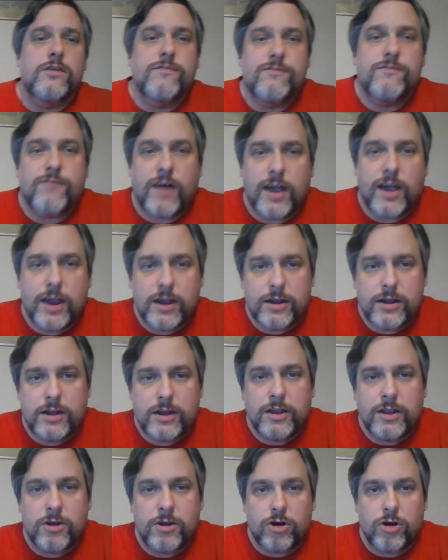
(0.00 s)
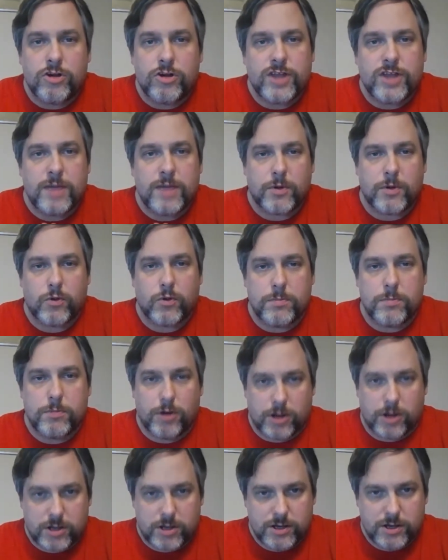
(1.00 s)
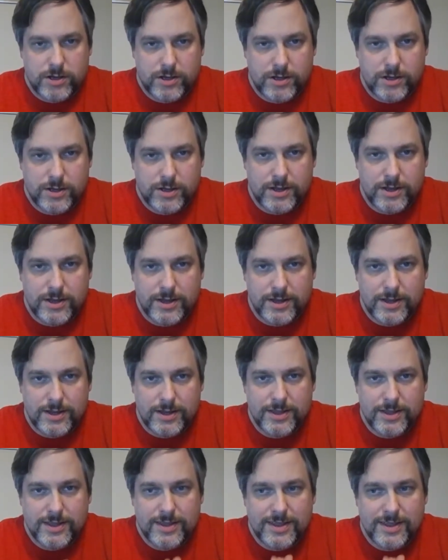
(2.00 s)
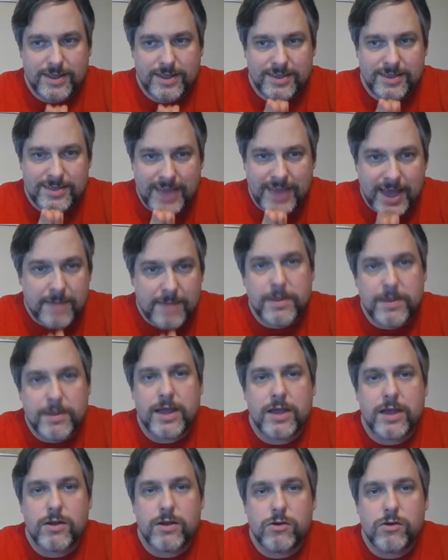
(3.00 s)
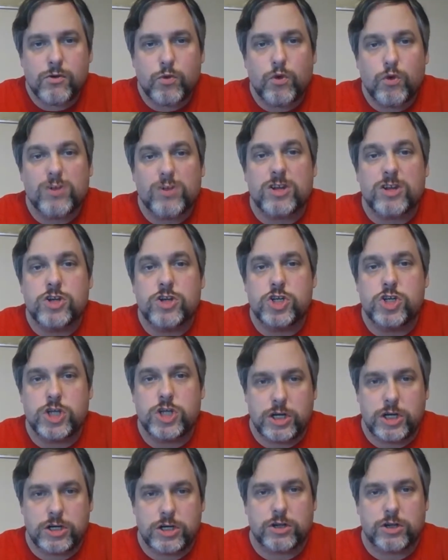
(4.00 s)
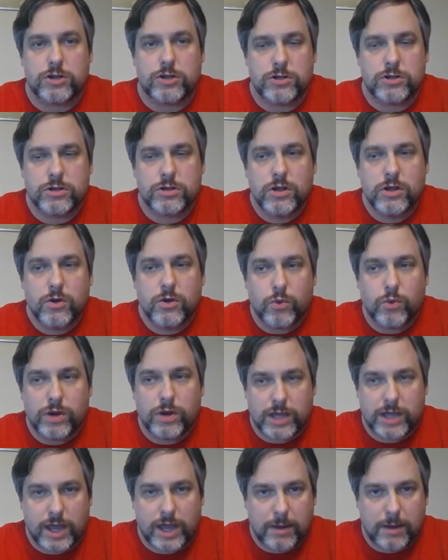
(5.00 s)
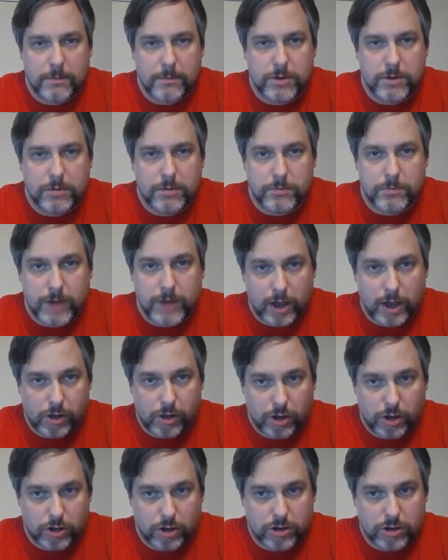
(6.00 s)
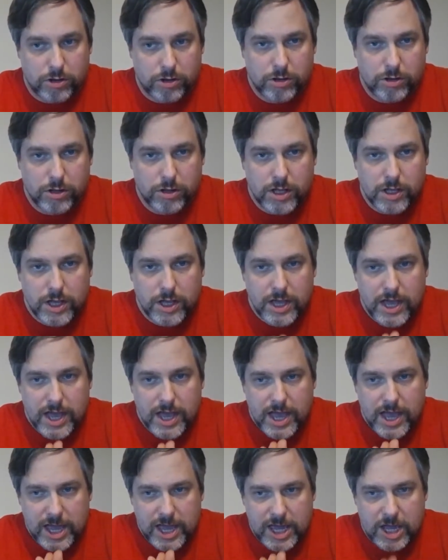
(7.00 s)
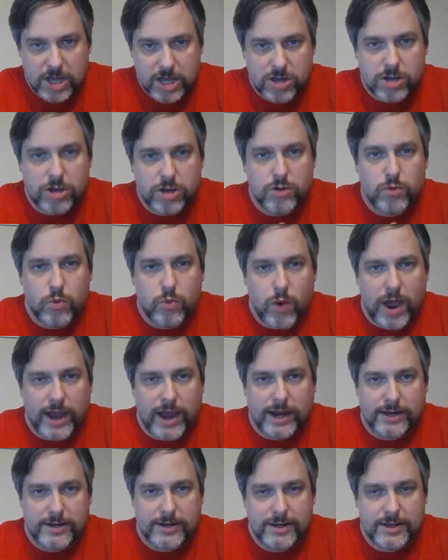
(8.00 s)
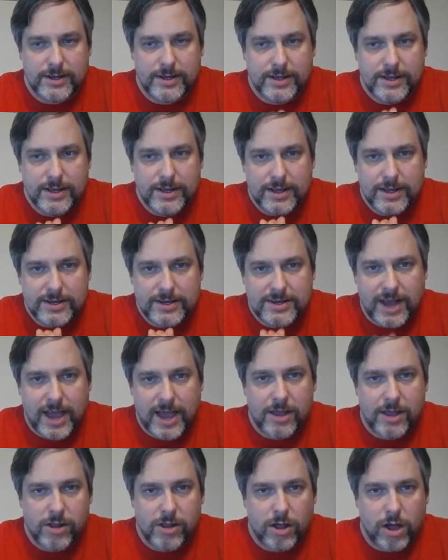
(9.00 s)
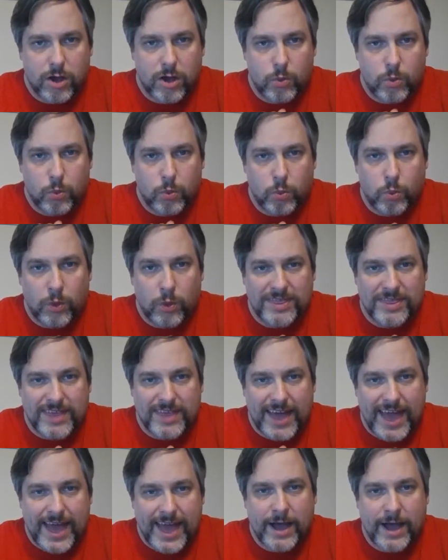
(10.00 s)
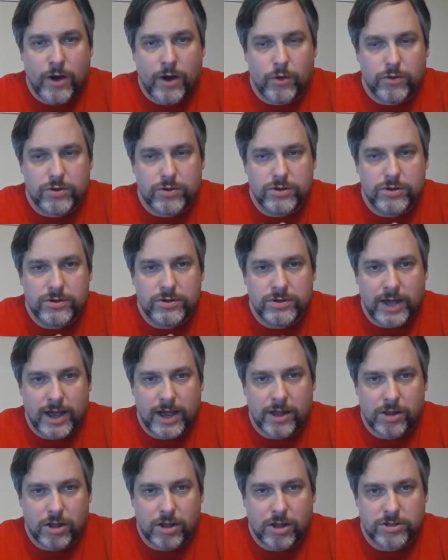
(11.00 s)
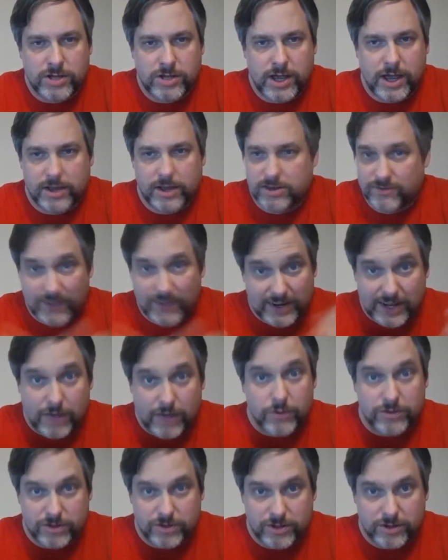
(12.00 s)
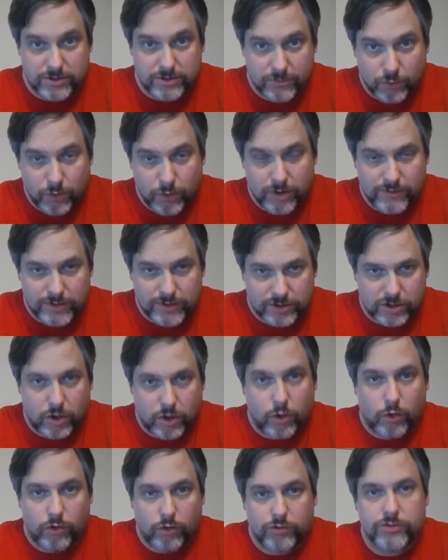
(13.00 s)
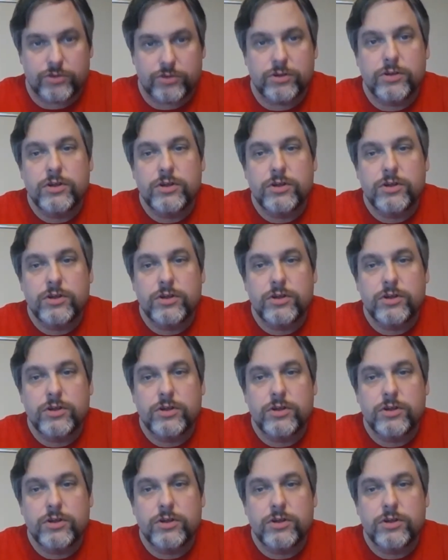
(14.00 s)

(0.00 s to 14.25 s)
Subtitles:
Find an Ernest Hemingway book. That man was a genius when it came to dialogue. He could write dialogue without dialogue tags. In fact, that was one of his goals.